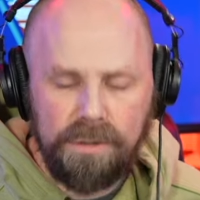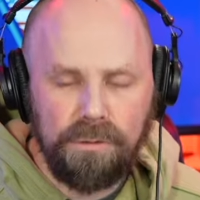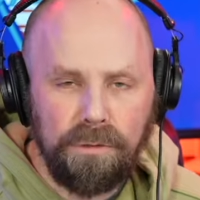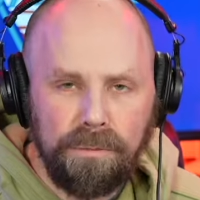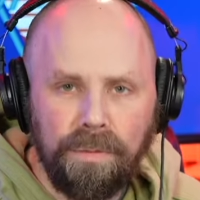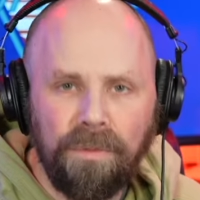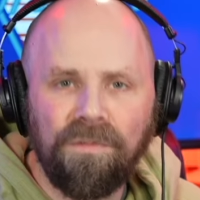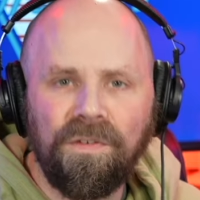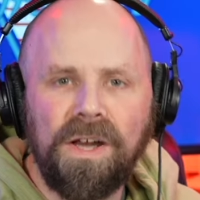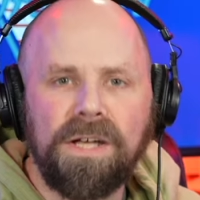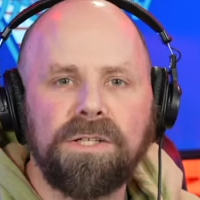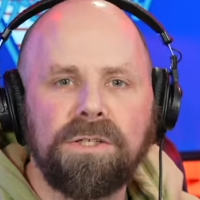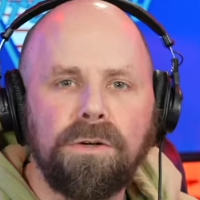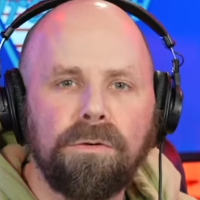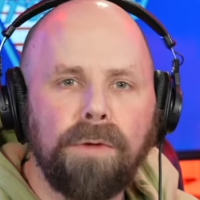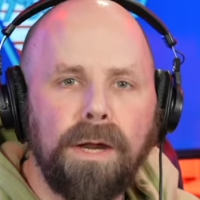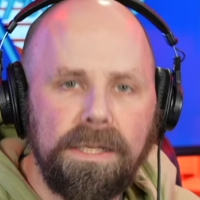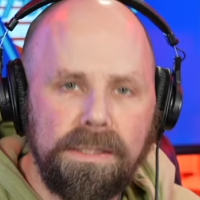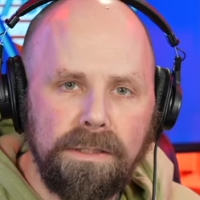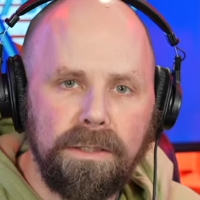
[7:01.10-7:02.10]
with professional
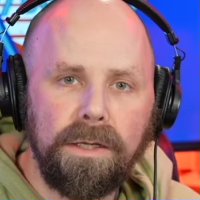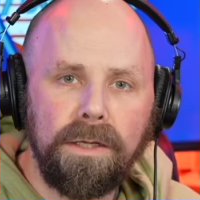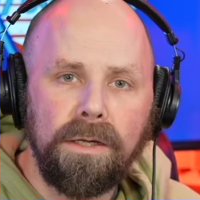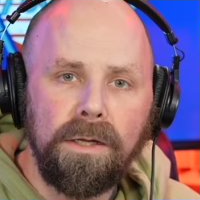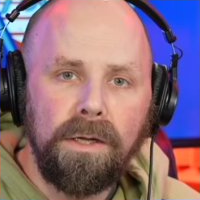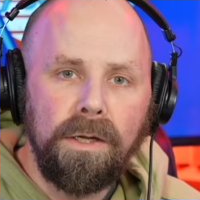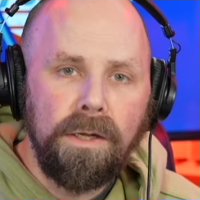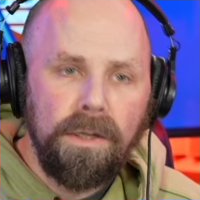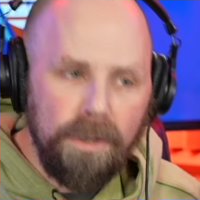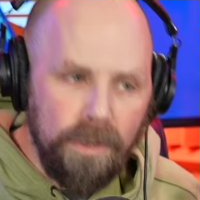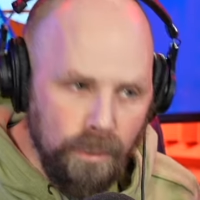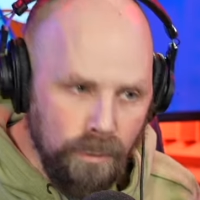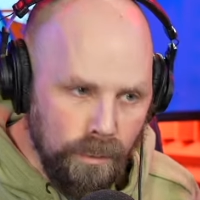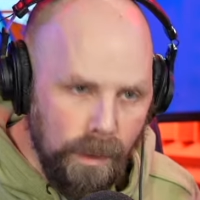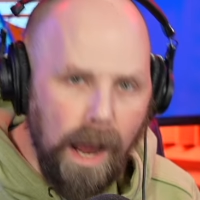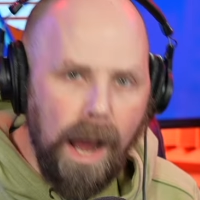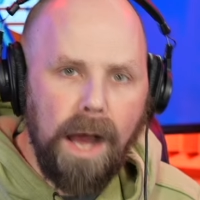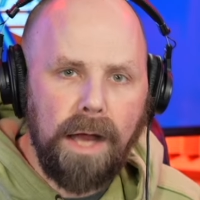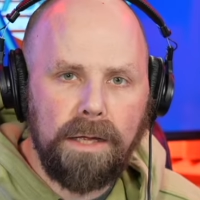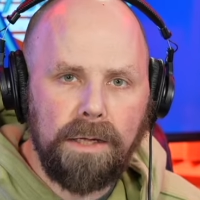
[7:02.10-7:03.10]
wrestling. The
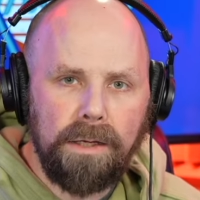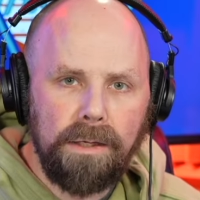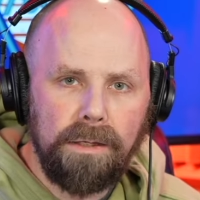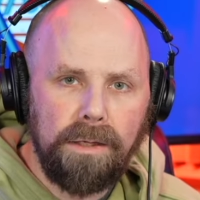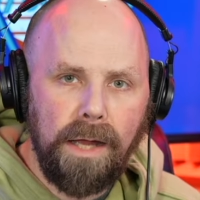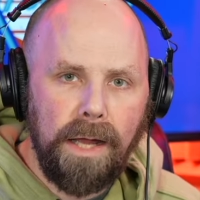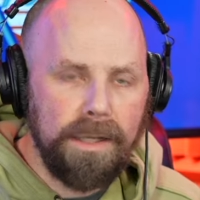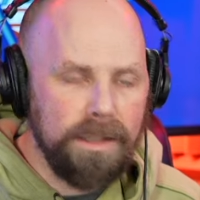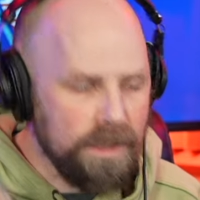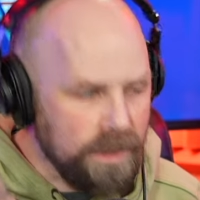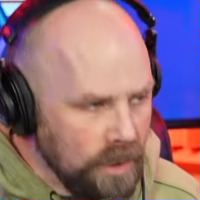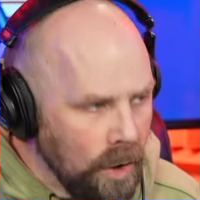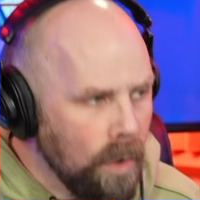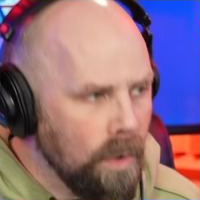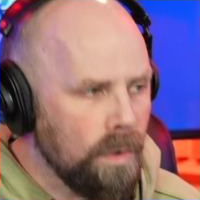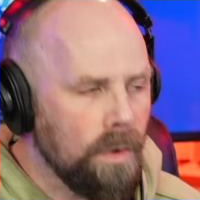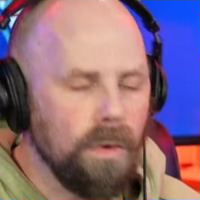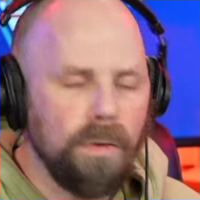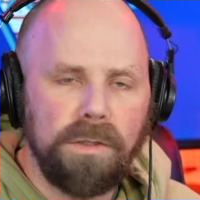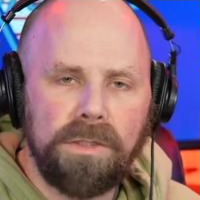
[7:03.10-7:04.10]
Rock and
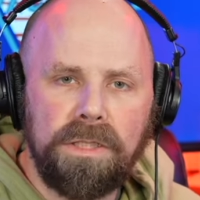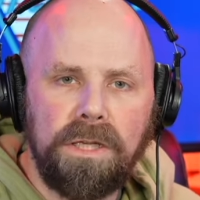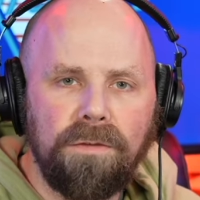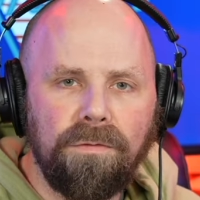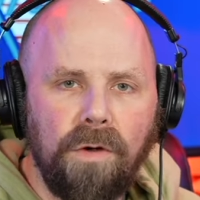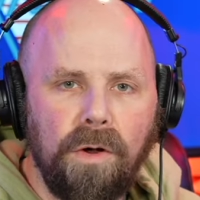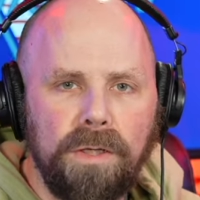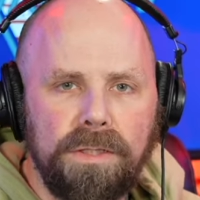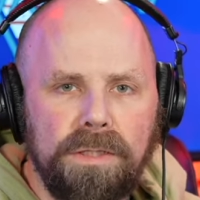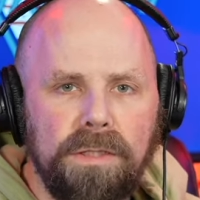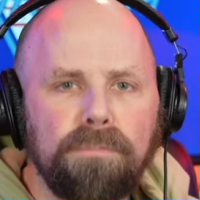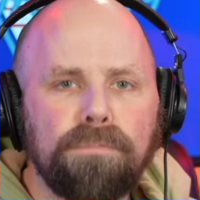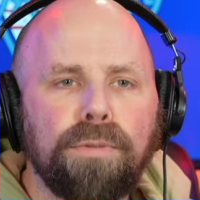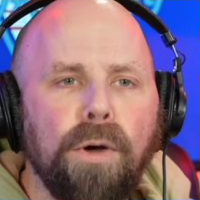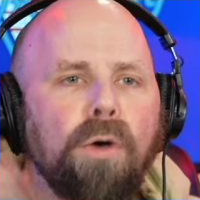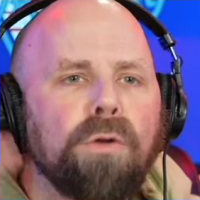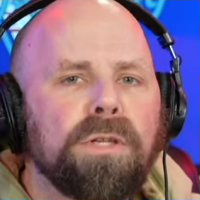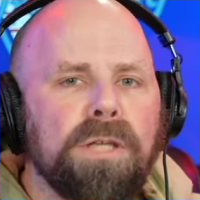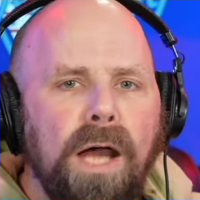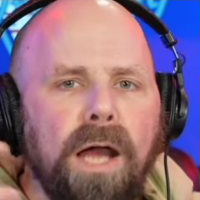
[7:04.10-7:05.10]
Stone Cold Steve Austin
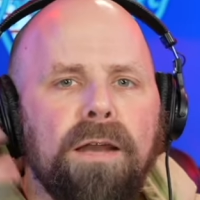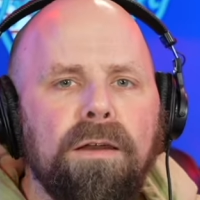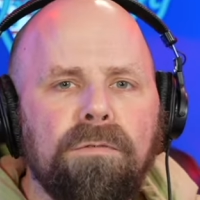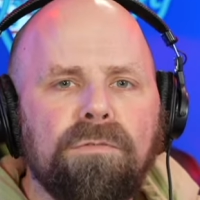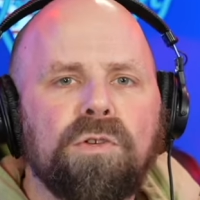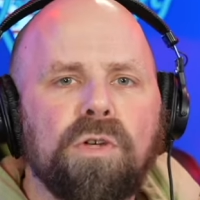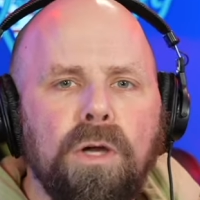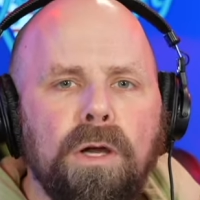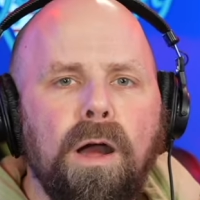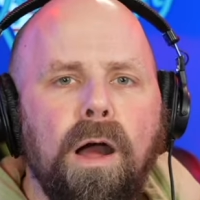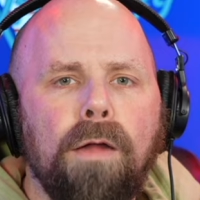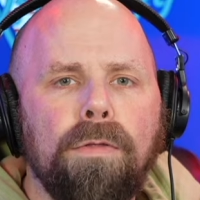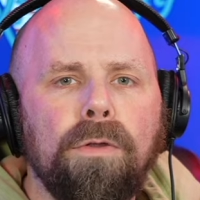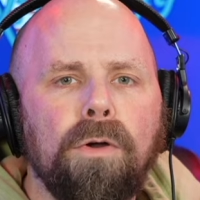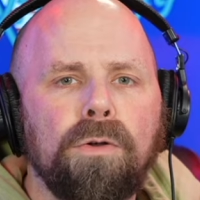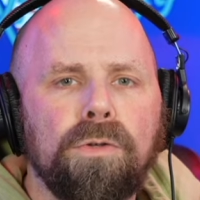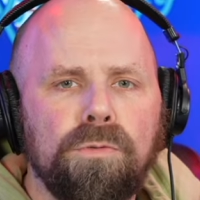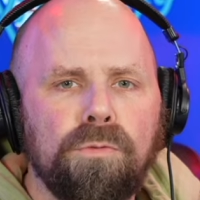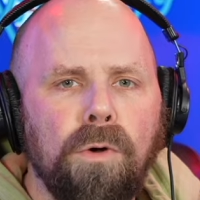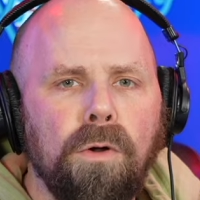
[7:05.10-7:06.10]
both kind of took on
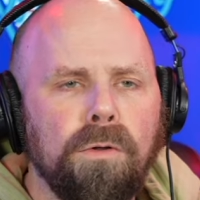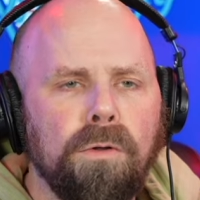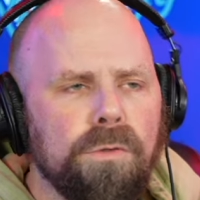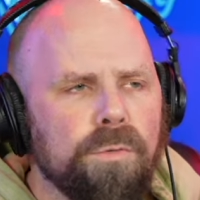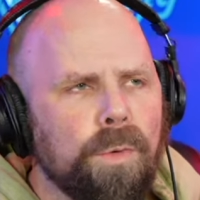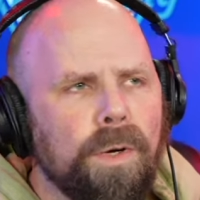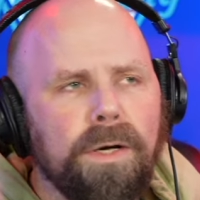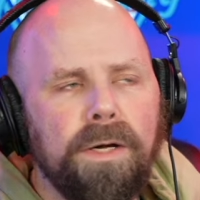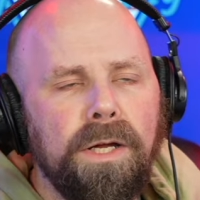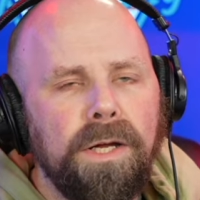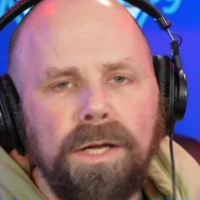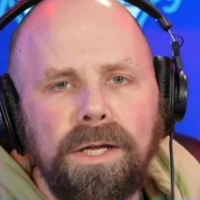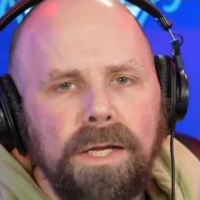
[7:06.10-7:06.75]
those roles where,